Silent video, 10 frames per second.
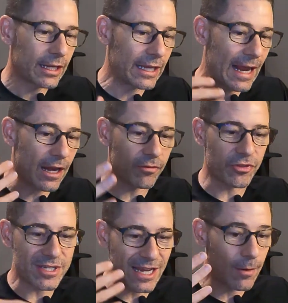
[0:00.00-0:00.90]
Get out of
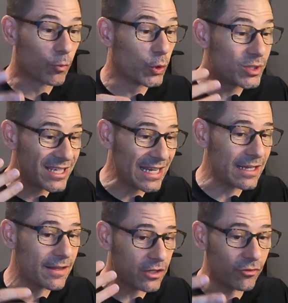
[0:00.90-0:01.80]
the same
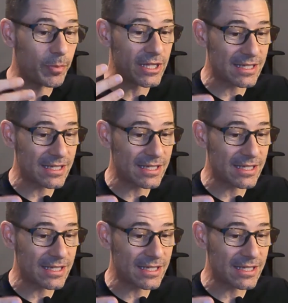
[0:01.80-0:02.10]
routine that you've been